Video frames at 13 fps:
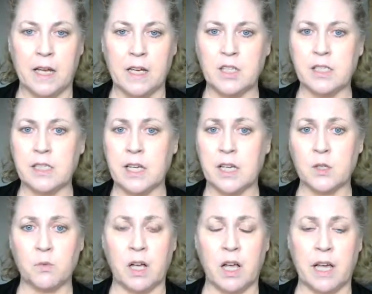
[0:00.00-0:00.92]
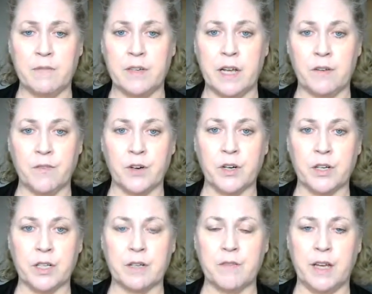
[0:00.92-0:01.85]
She says, "Well, I've never
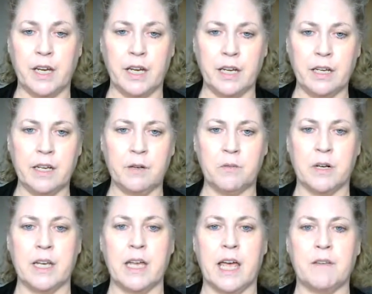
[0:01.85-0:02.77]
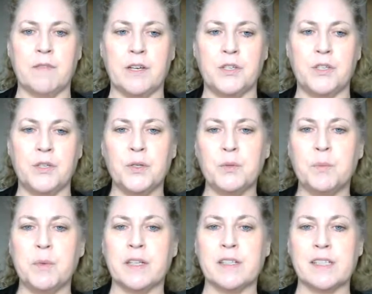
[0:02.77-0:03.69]
heard of anyone having 2
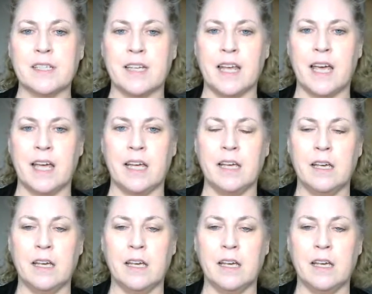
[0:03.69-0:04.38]
pills a day.